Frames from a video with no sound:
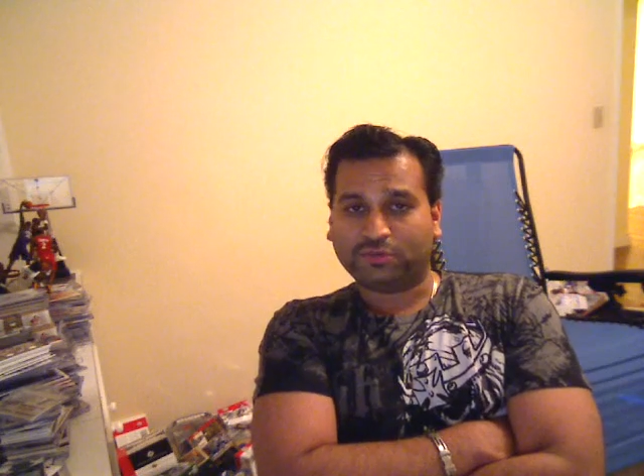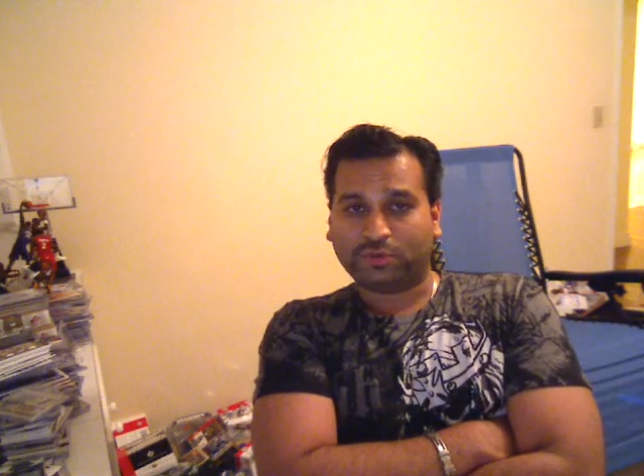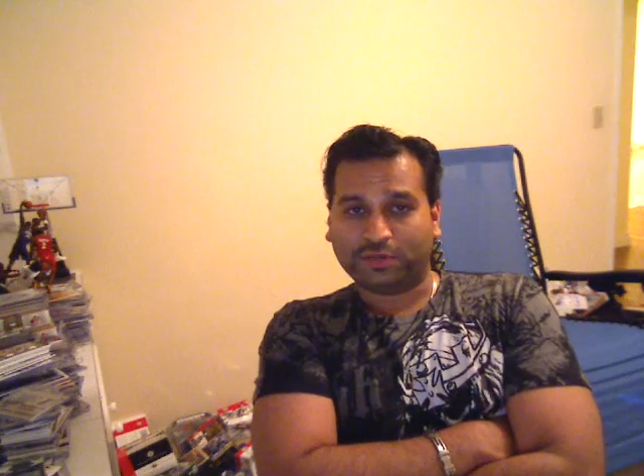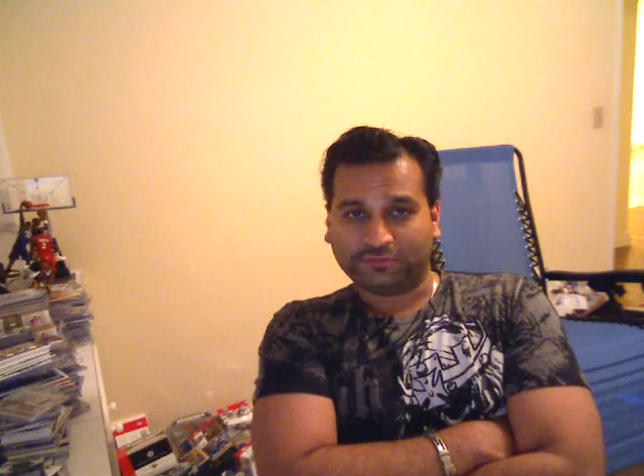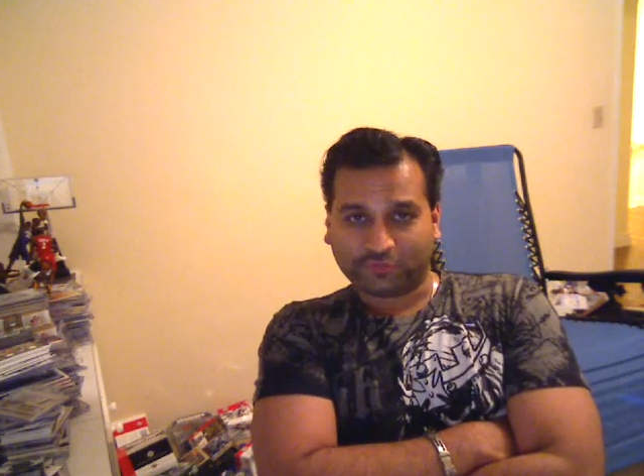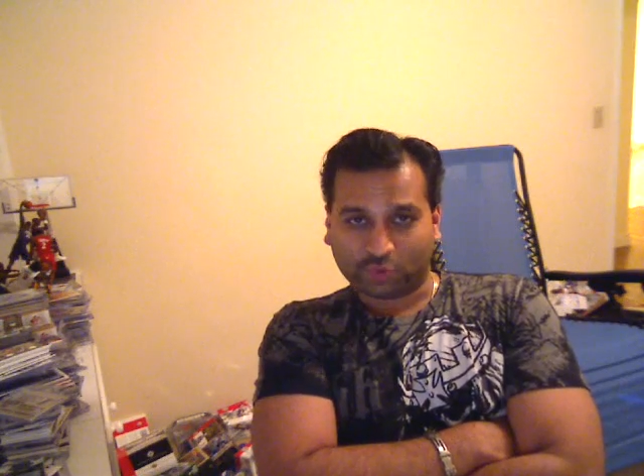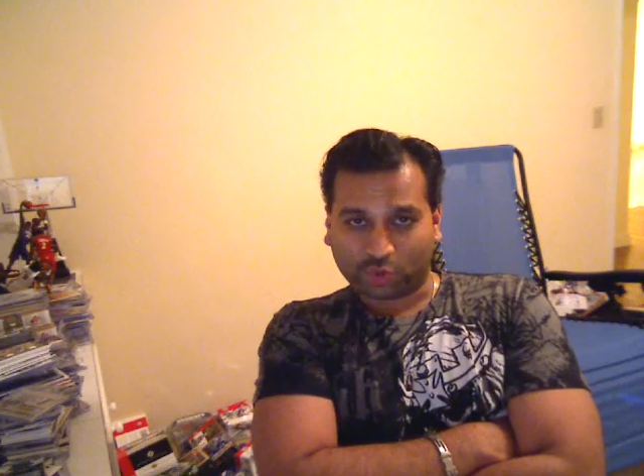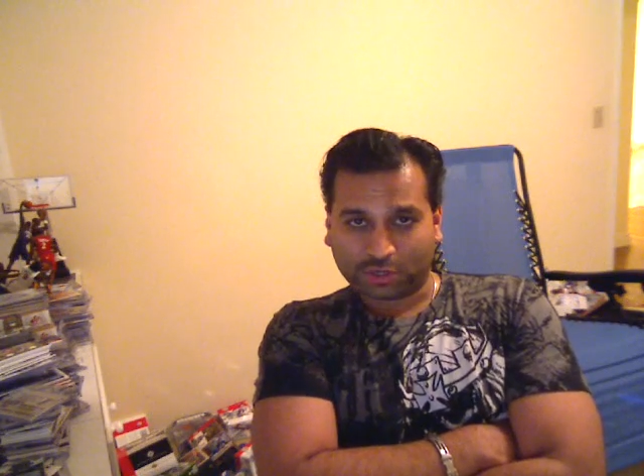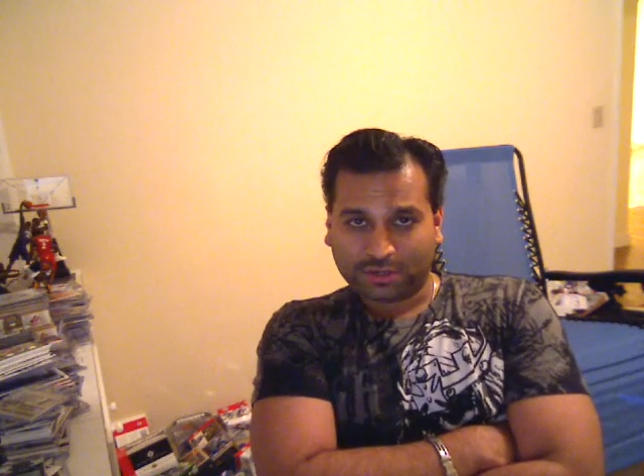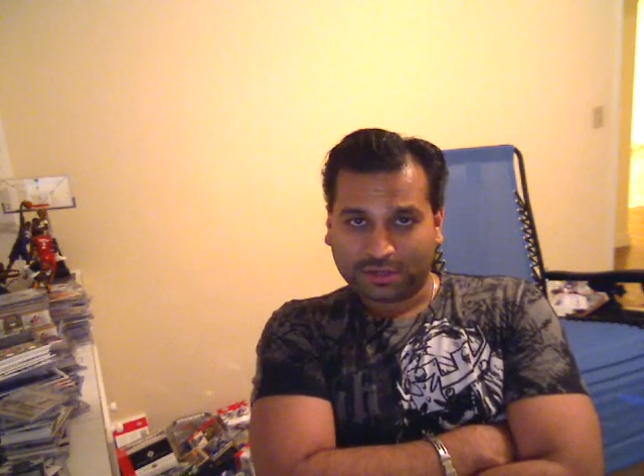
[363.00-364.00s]

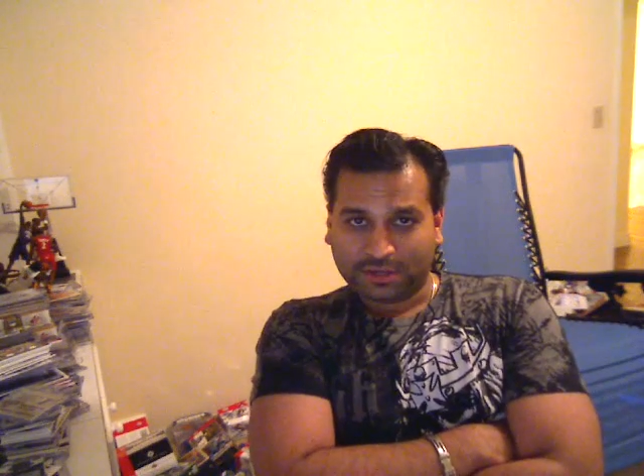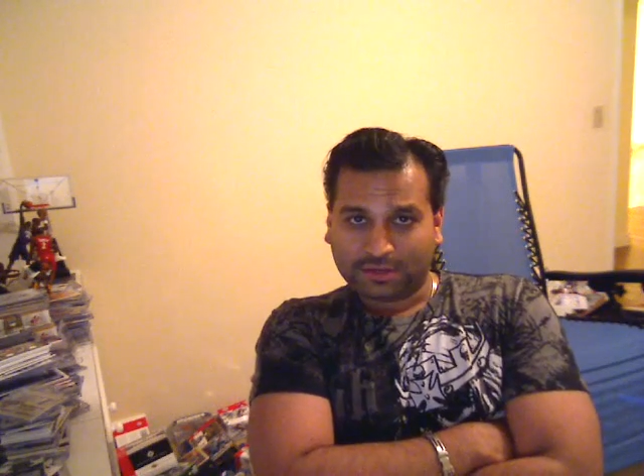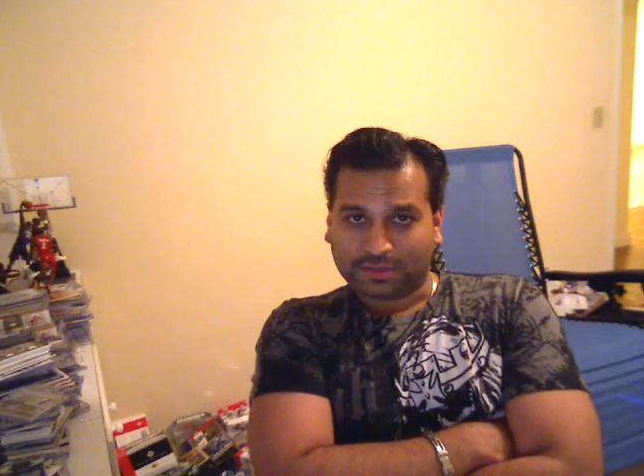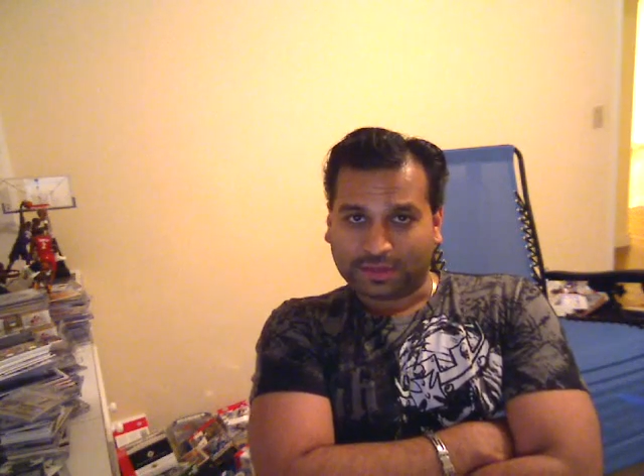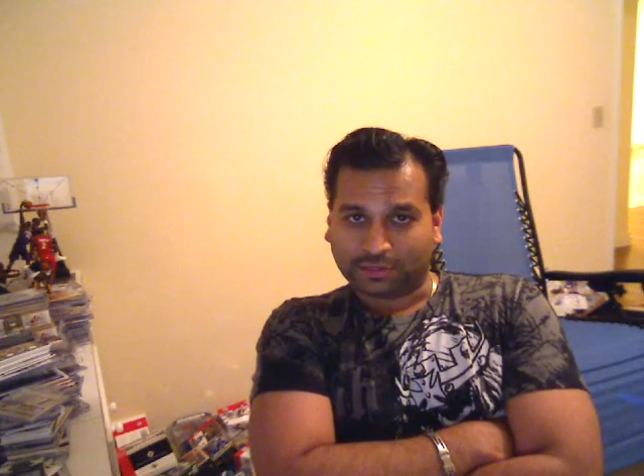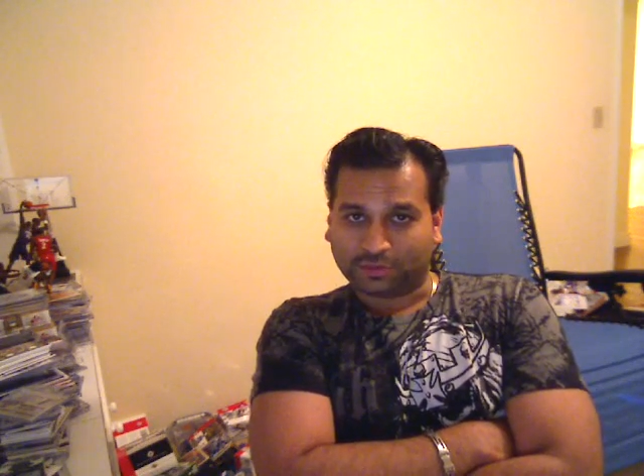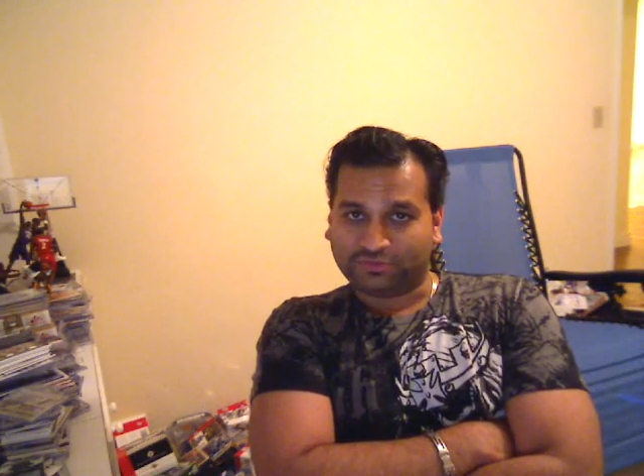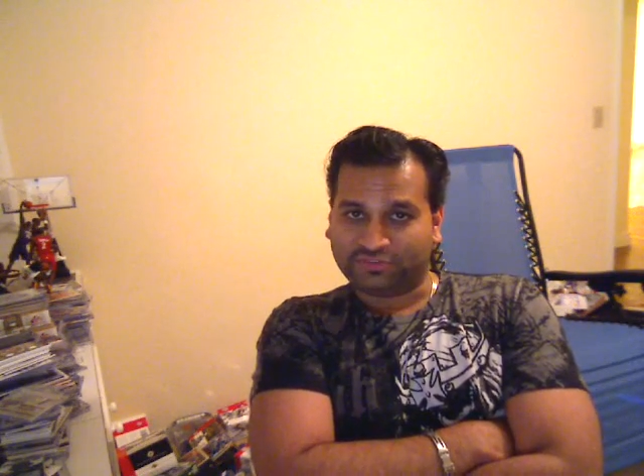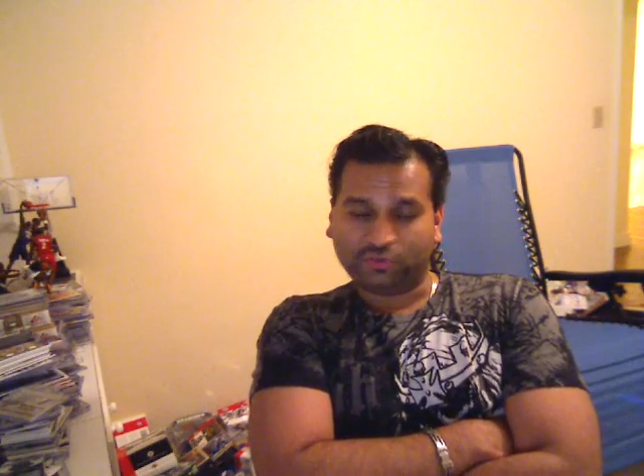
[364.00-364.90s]
twenty-four. That includes